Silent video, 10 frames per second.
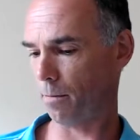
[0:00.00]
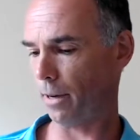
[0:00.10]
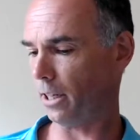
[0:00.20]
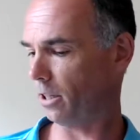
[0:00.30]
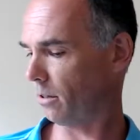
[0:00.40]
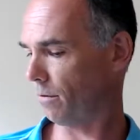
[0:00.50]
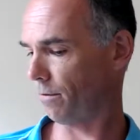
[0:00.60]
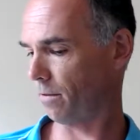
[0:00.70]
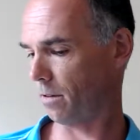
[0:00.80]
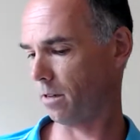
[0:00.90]
pages of
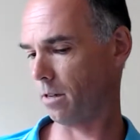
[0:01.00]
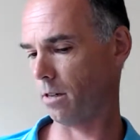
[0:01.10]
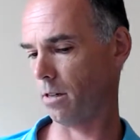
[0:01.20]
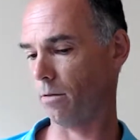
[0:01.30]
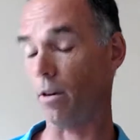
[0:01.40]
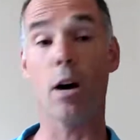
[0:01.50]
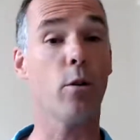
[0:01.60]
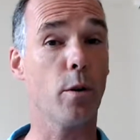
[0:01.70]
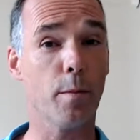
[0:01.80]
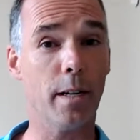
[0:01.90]

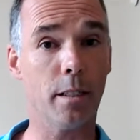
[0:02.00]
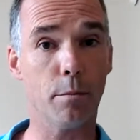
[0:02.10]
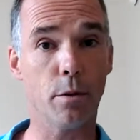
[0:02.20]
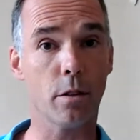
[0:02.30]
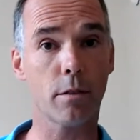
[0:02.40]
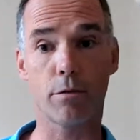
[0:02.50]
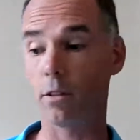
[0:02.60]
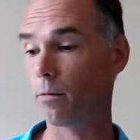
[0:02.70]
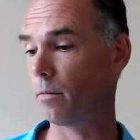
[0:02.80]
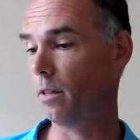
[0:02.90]
how we made the book.
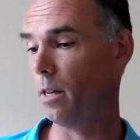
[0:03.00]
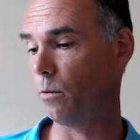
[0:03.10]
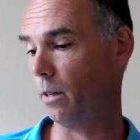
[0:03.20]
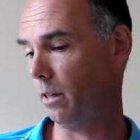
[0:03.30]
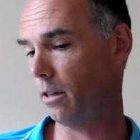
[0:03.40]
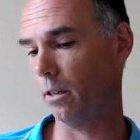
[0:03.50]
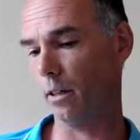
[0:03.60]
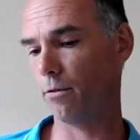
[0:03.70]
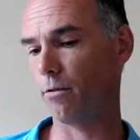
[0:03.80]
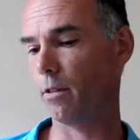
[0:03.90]
Front, you
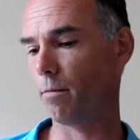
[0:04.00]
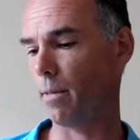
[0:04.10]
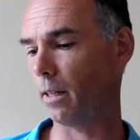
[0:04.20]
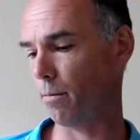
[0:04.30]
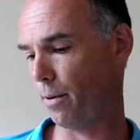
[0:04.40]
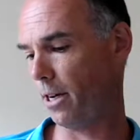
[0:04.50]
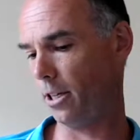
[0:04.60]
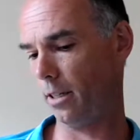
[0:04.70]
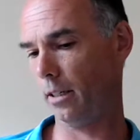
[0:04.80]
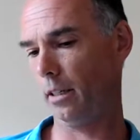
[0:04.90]
call it front matter
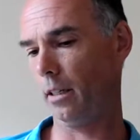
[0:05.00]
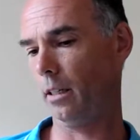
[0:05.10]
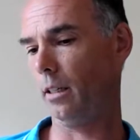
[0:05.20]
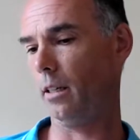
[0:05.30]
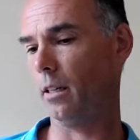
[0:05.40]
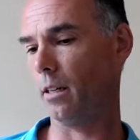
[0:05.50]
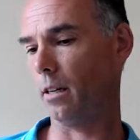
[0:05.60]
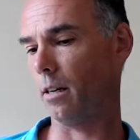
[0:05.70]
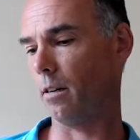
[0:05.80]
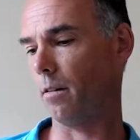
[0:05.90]
pages.
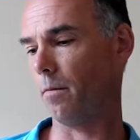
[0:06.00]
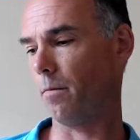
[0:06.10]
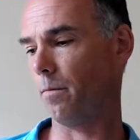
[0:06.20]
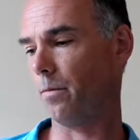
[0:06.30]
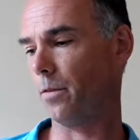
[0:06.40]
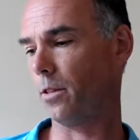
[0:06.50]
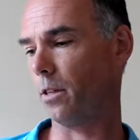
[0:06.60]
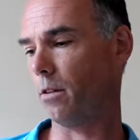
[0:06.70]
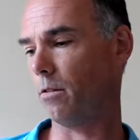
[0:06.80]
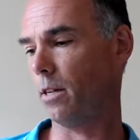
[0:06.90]

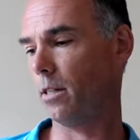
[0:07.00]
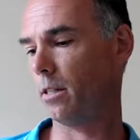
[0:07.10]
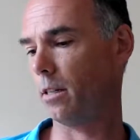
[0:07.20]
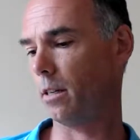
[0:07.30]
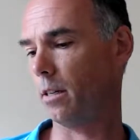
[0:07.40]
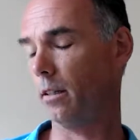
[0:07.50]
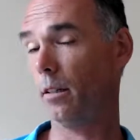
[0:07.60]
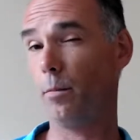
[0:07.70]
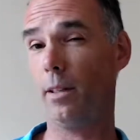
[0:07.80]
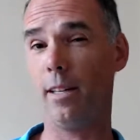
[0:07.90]
So it's a
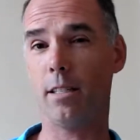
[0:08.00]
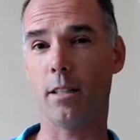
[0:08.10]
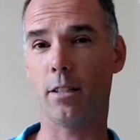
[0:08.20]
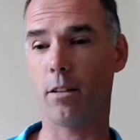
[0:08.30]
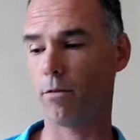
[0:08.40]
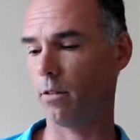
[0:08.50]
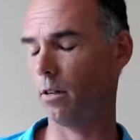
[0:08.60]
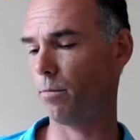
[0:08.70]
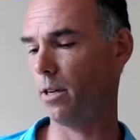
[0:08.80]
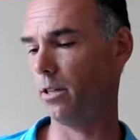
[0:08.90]
little bit less than
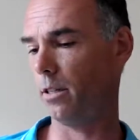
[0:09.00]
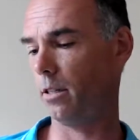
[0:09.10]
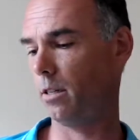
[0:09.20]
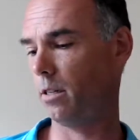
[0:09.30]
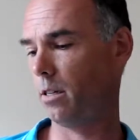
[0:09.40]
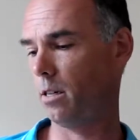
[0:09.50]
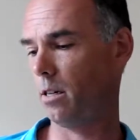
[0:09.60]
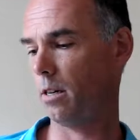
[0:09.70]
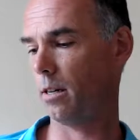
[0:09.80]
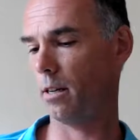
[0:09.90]
700 pages.
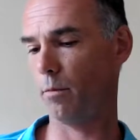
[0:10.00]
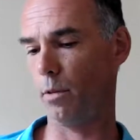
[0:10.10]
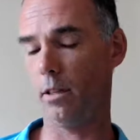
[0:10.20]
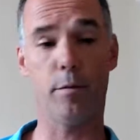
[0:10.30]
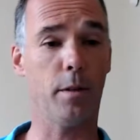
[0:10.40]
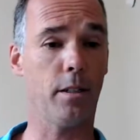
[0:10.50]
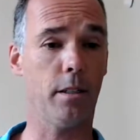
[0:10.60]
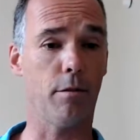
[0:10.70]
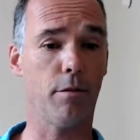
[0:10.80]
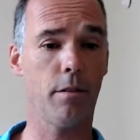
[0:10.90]
I can't believe it myself.